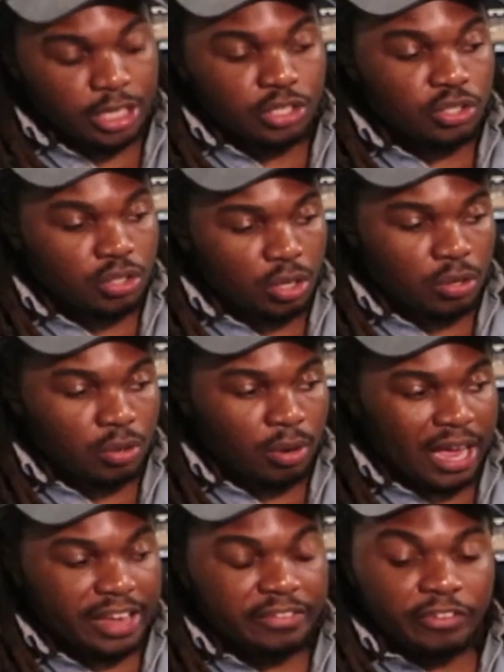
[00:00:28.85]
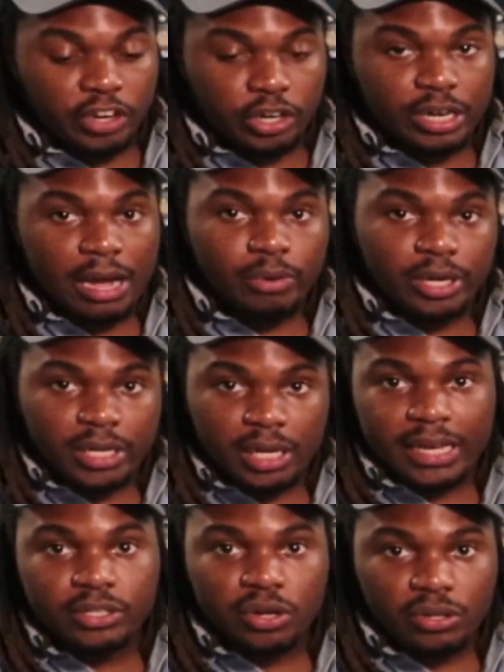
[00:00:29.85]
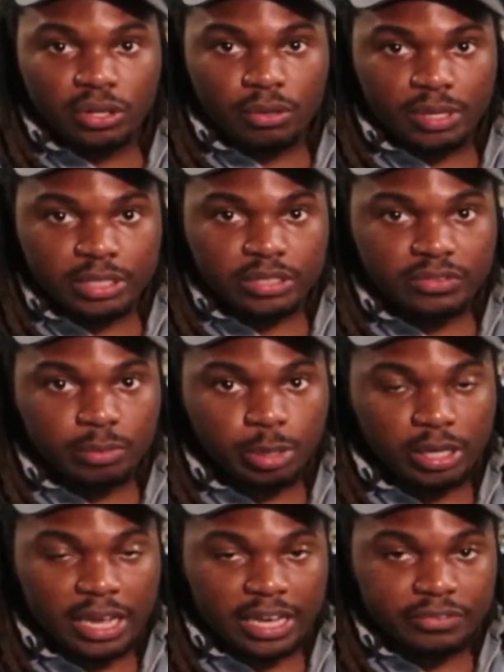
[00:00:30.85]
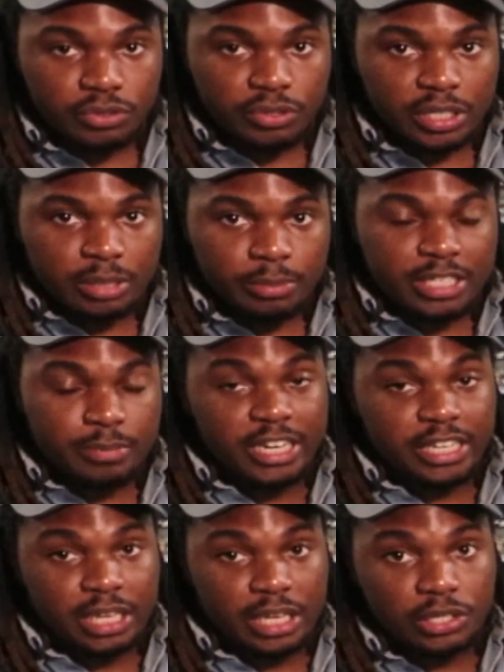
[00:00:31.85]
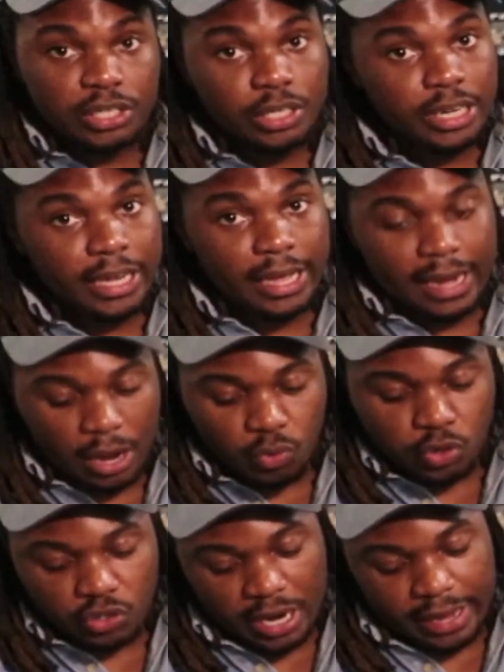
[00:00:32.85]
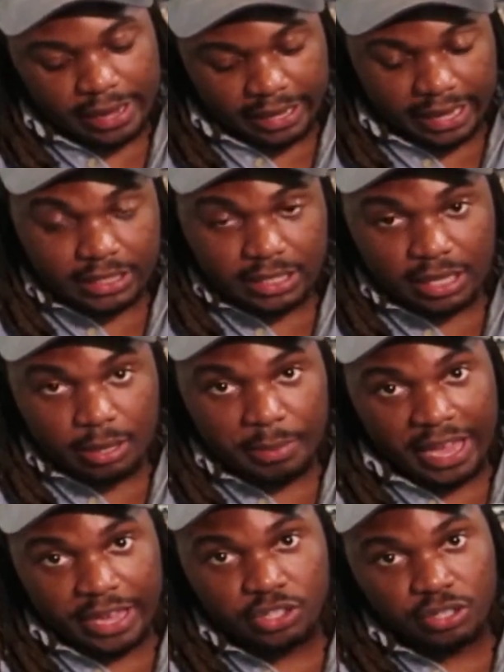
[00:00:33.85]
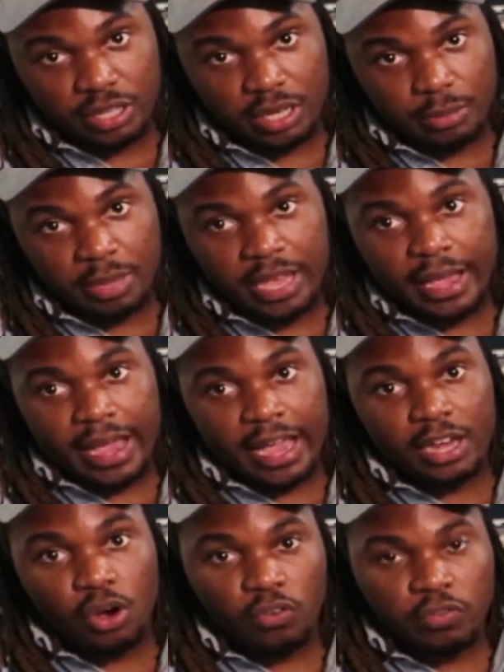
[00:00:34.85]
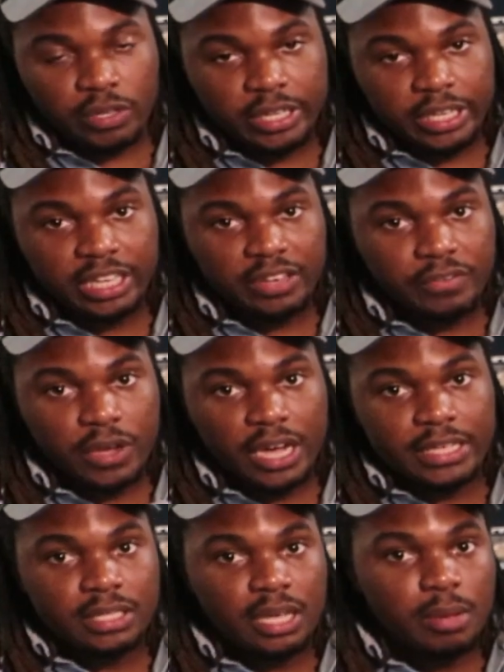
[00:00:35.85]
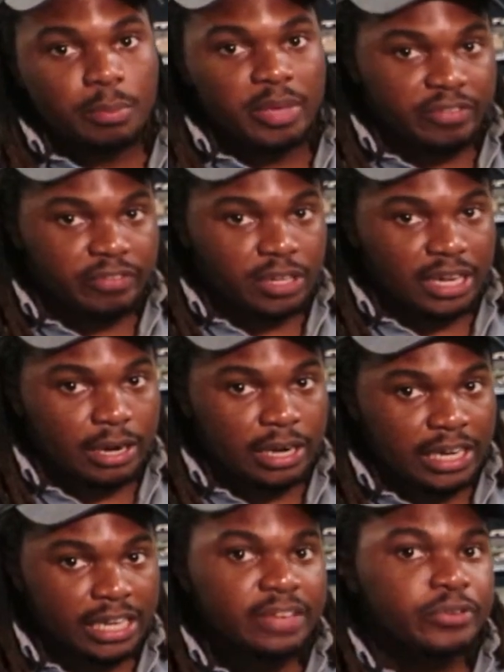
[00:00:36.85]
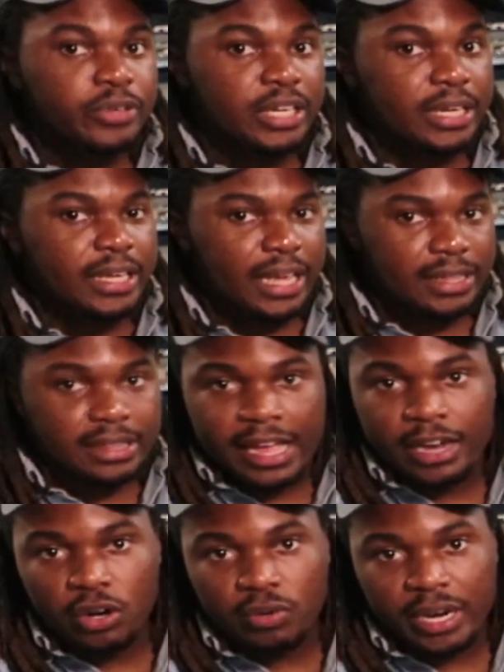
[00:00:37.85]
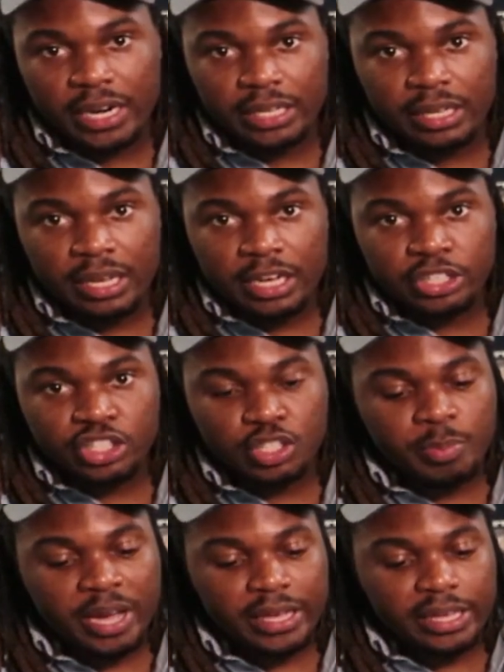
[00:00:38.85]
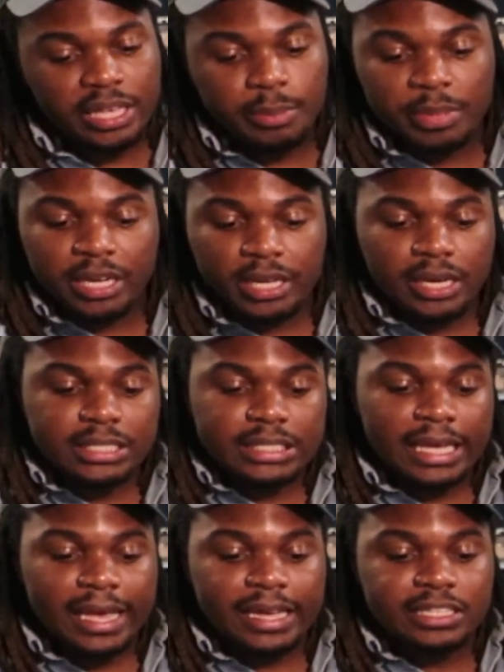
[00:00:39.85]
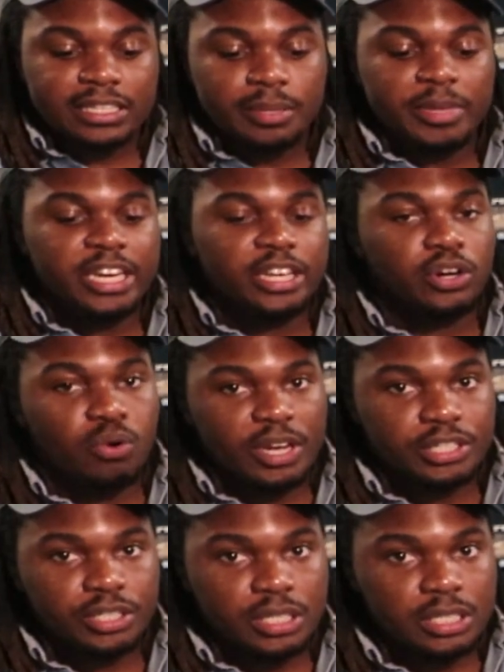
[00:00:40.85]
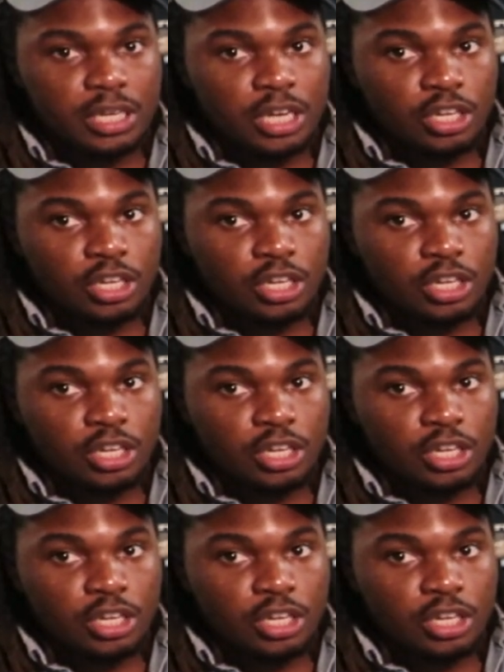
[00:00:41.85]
So I figured I would collect all the questions from the live stream, as many as I could, and I would try to get to them, answer them, and hopefully give you guys a bit of clarity if you didn't get that already just by emailing us and submitting your questions.